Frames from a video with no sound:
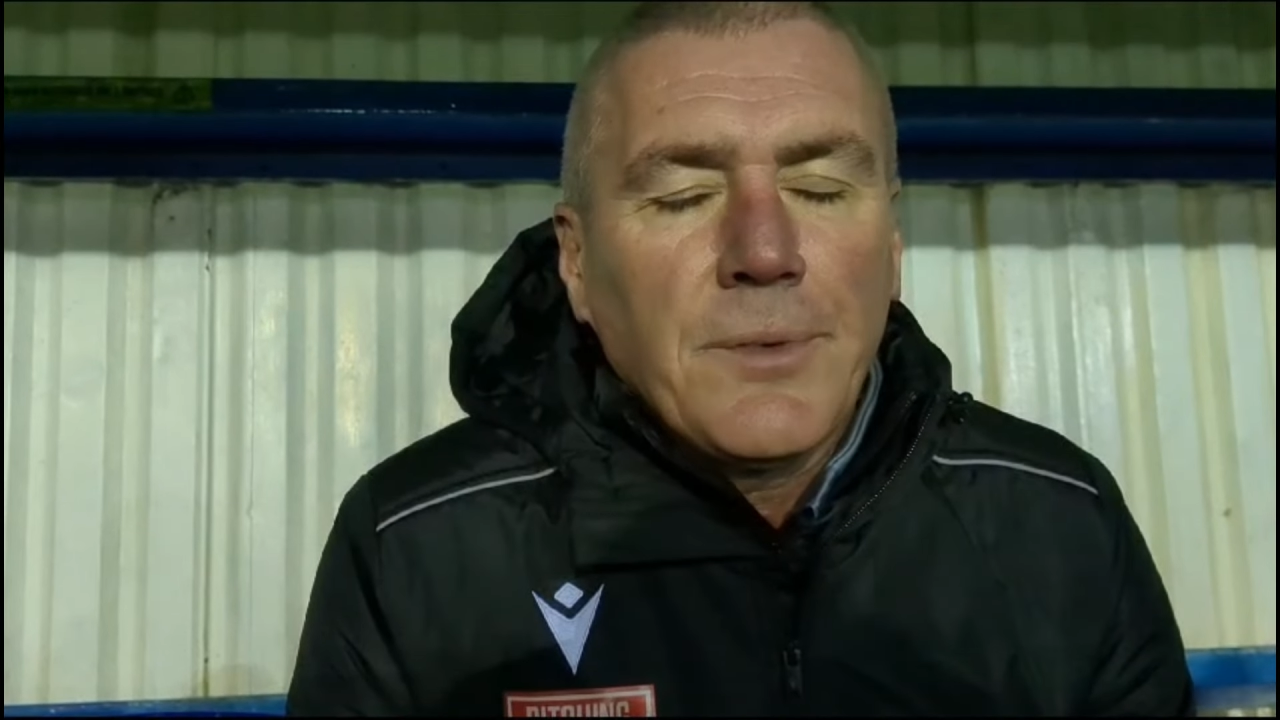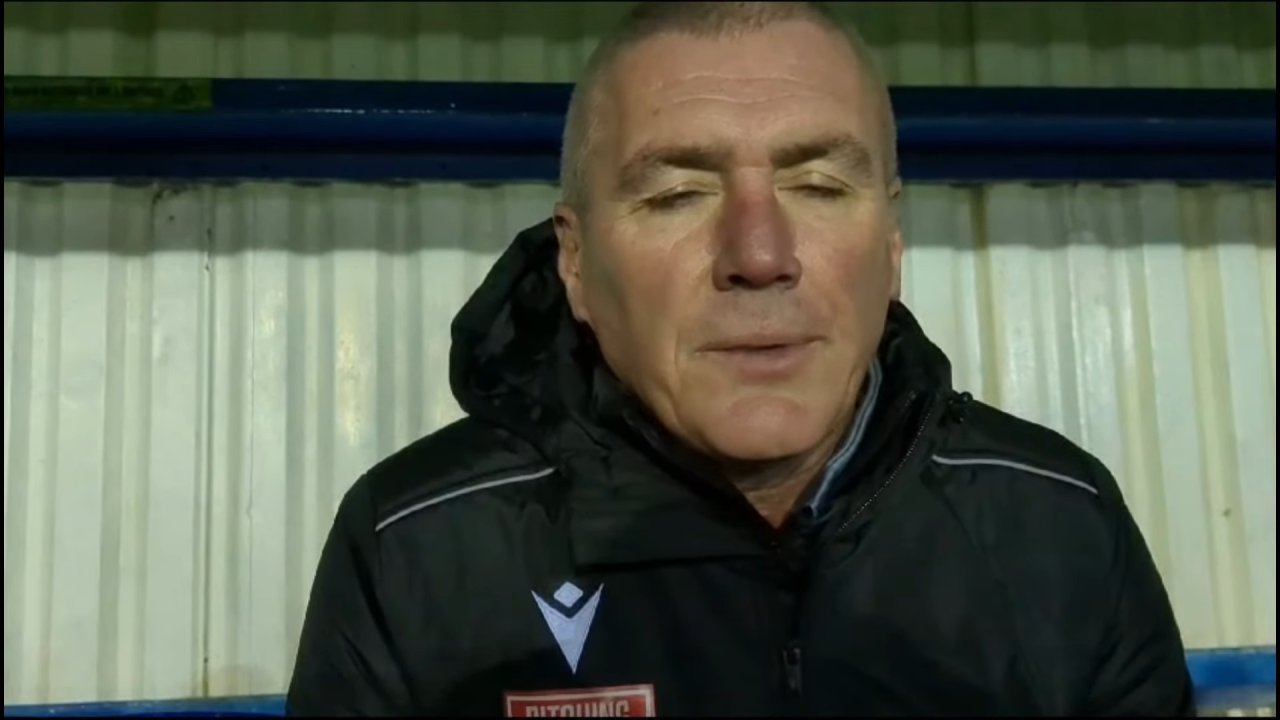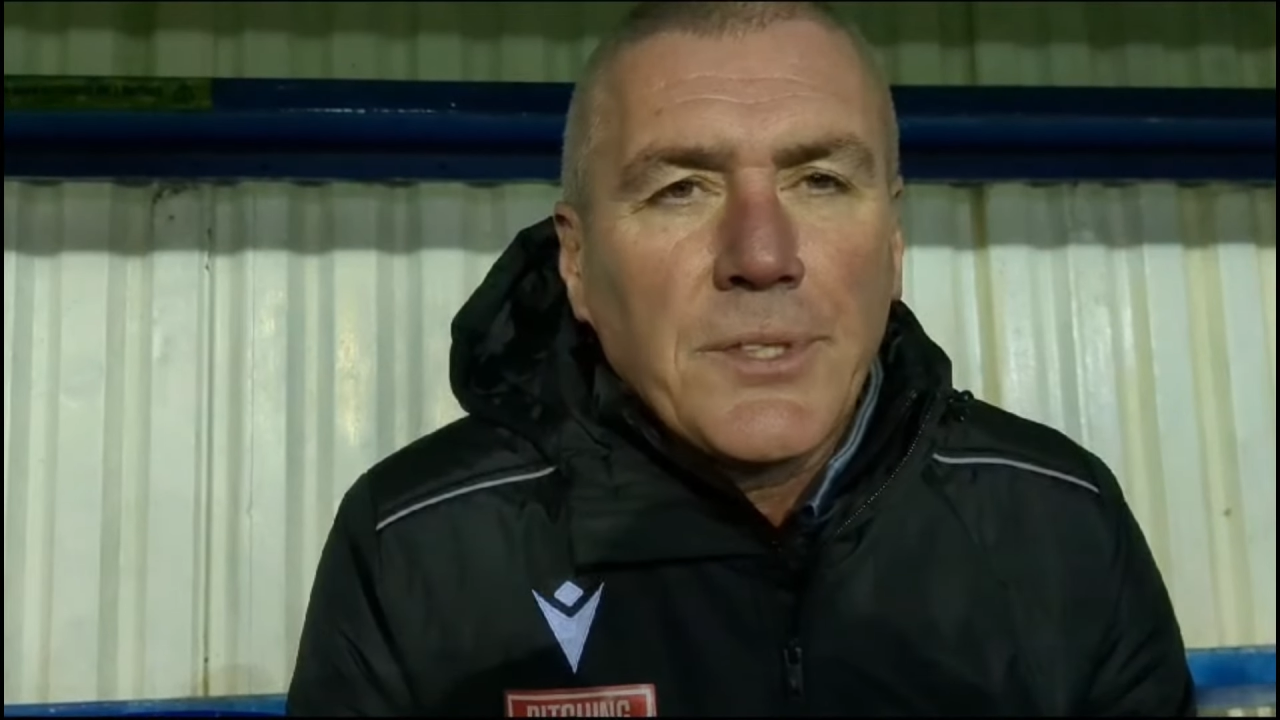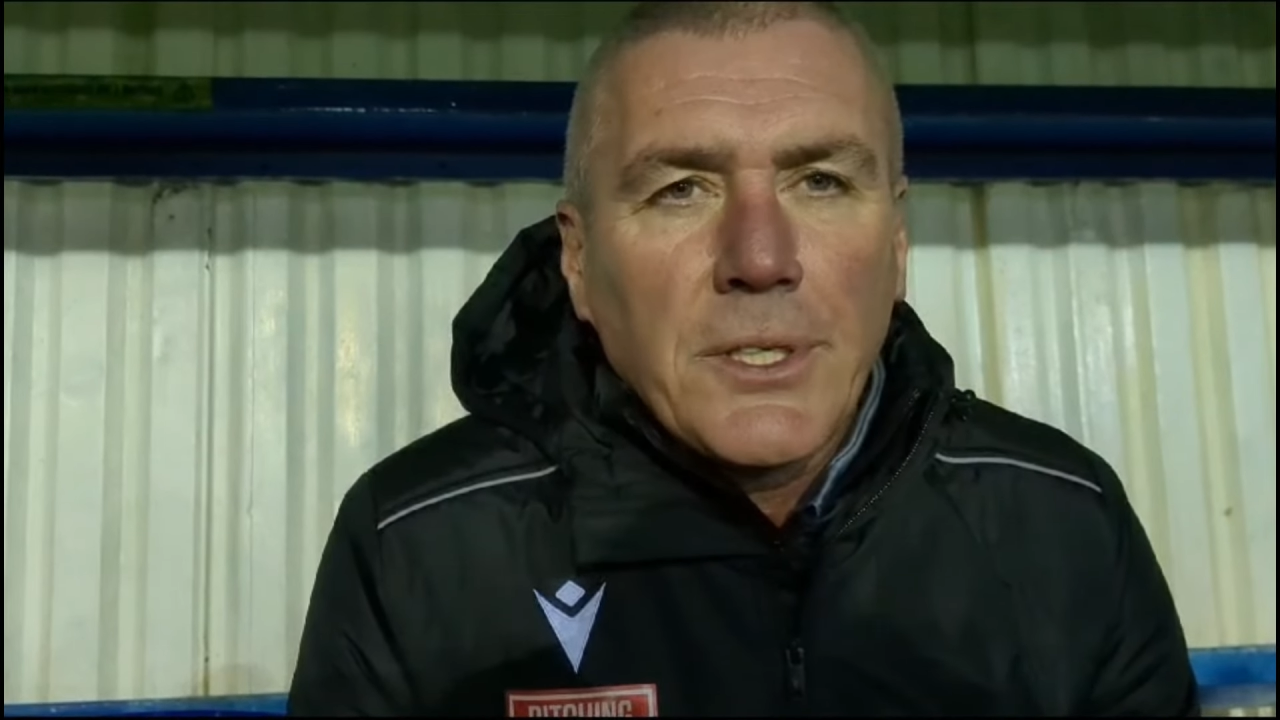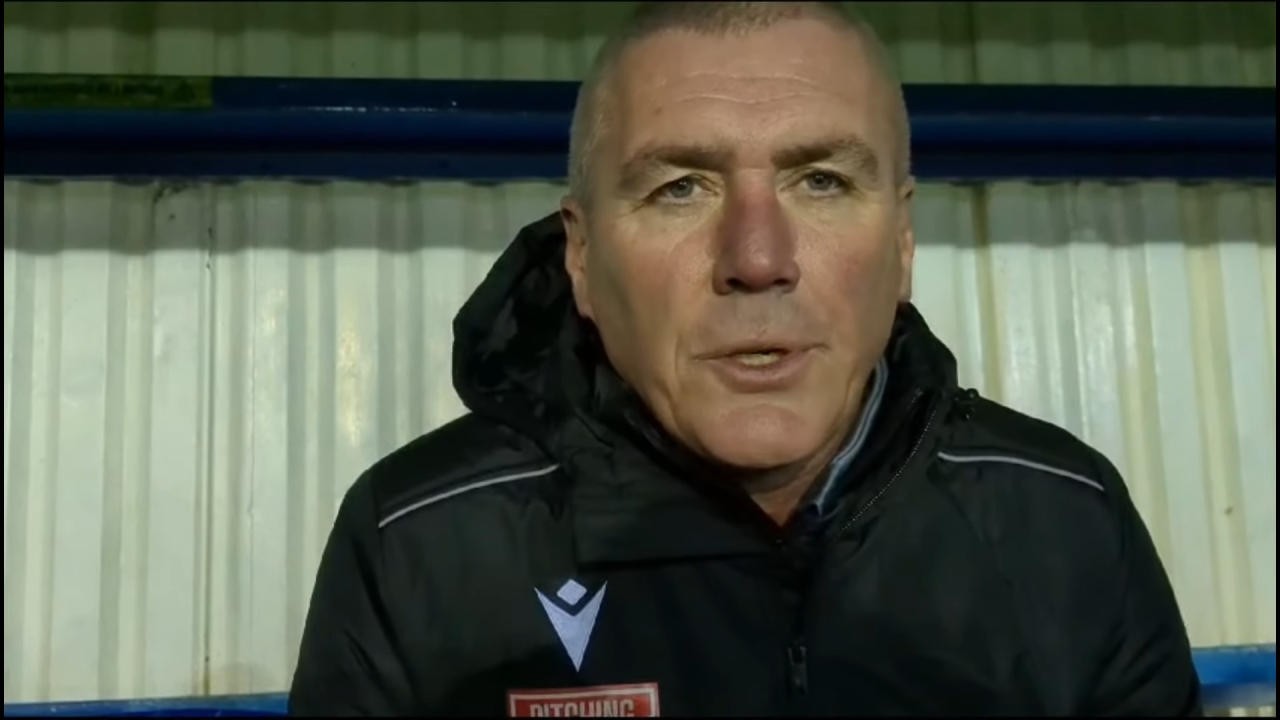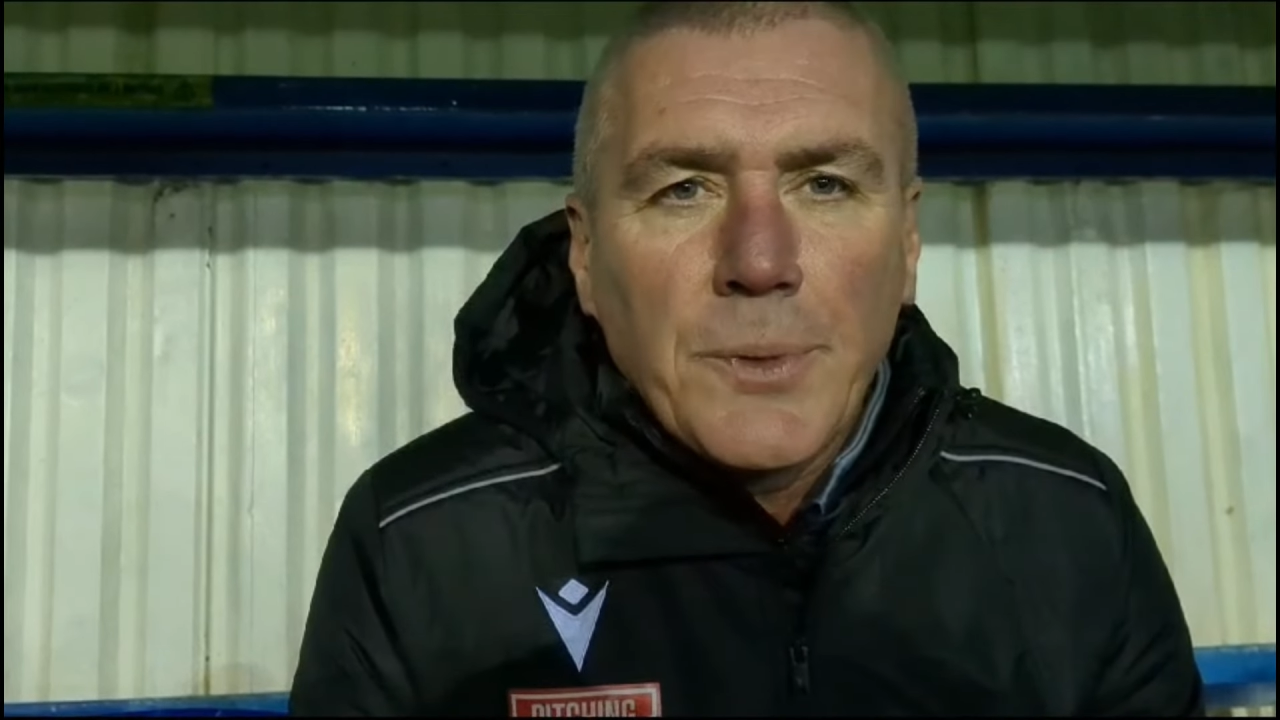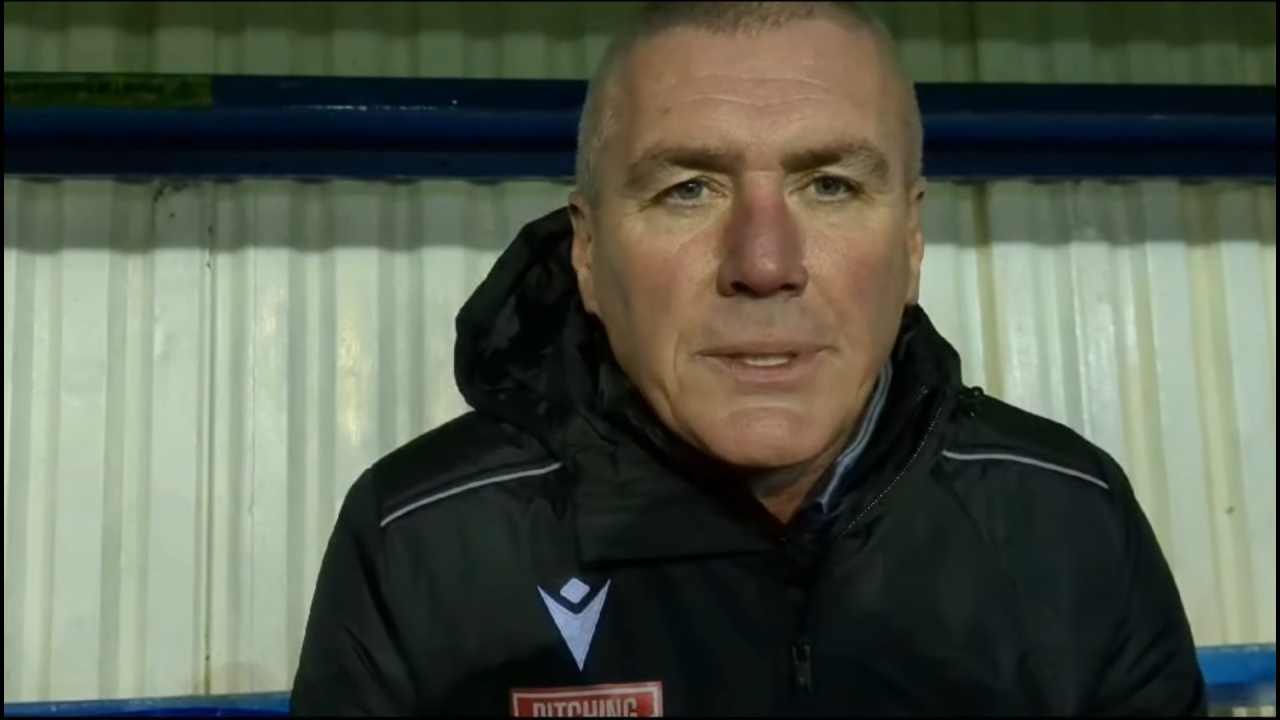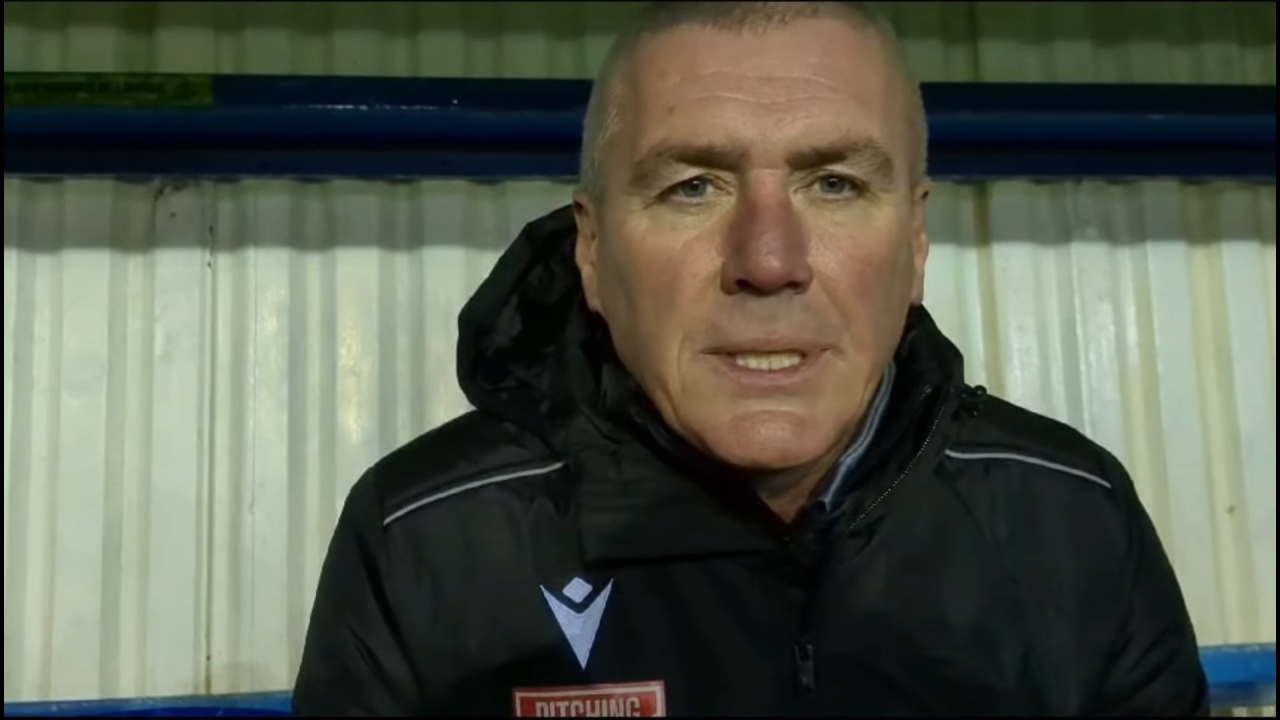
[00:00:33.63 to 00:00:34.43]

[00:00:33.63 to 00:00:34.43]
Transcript: I've said a couple of